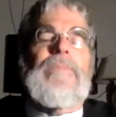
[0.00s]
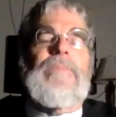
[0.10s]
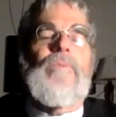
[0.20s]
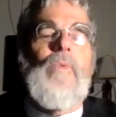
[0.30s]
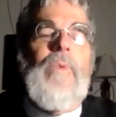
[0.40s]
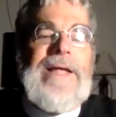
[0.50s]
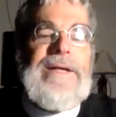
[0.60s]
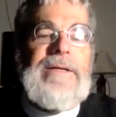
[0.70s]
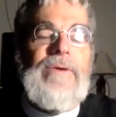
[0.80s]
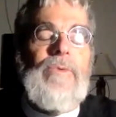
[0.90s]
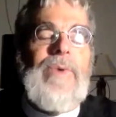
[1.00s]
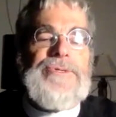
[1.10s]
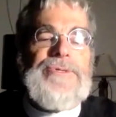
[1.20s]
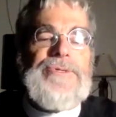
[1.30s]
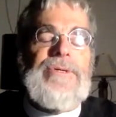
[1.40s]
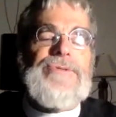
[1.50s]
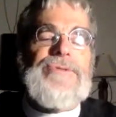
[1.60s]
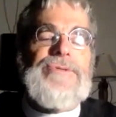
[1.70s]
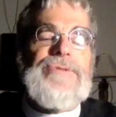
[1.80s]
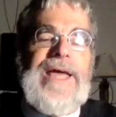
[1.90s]
When Westerners
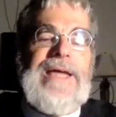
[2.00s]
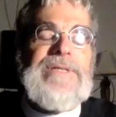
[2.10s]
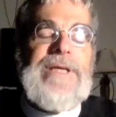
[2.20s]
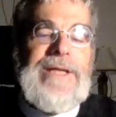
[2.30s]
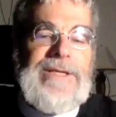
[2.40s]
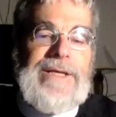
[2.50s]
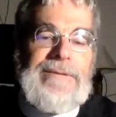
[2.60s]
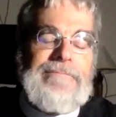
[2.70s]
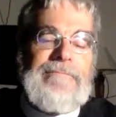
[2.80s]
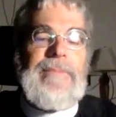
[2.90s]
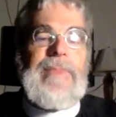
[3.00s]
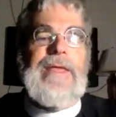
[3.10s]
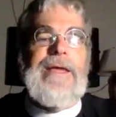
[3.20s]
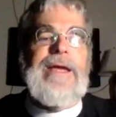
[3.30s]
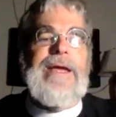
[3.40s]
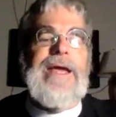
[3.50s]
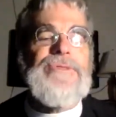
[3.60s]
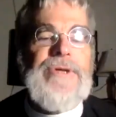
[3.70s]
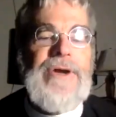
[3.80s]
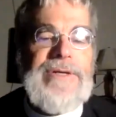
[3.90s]
came to India and
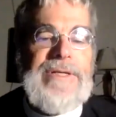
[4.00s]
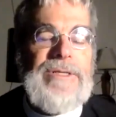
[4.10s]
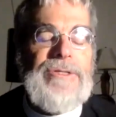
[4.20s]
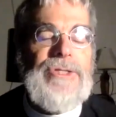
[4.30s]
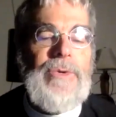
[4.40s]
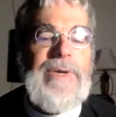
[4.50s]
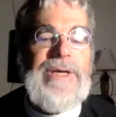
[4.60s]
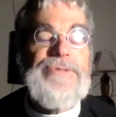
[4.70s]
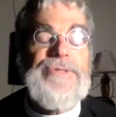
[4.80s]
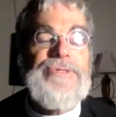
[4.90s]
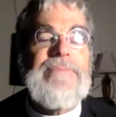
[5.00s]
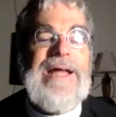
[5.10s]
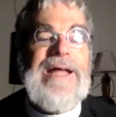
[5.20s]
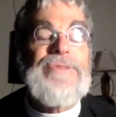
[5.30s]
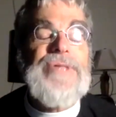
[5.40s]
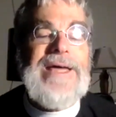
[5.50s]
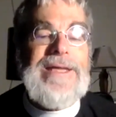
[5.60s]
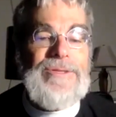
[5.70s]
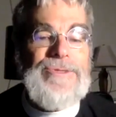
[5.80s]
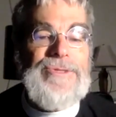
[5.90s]
they started doing systematic
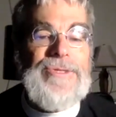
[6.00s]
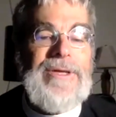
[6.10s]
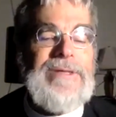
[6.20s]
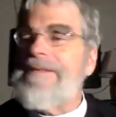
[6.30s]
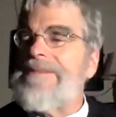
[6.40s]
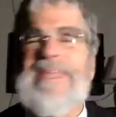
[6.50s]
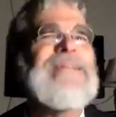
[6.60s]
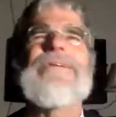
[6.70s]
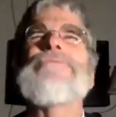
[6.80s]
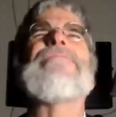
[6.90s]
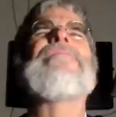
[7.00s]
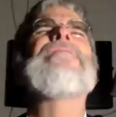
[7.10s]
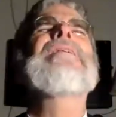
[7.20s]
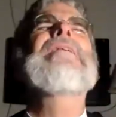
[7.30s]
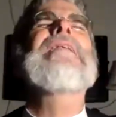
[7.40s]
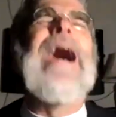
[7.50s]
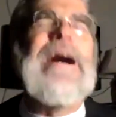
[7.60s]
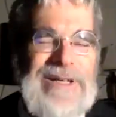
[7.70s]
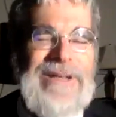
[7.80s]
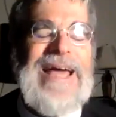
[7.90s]
science, I mean, the Indians are
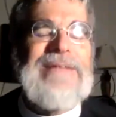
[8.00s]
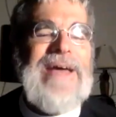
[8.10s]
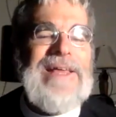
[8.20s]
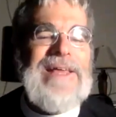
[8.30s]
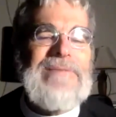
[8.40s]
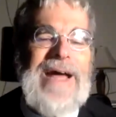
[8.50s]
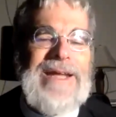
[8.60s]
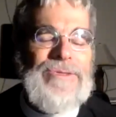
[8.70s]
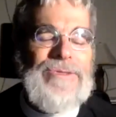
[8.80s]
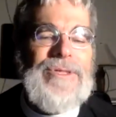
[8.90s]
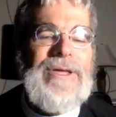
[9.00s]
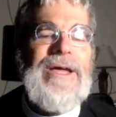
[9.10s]
phenomenal at mathematics,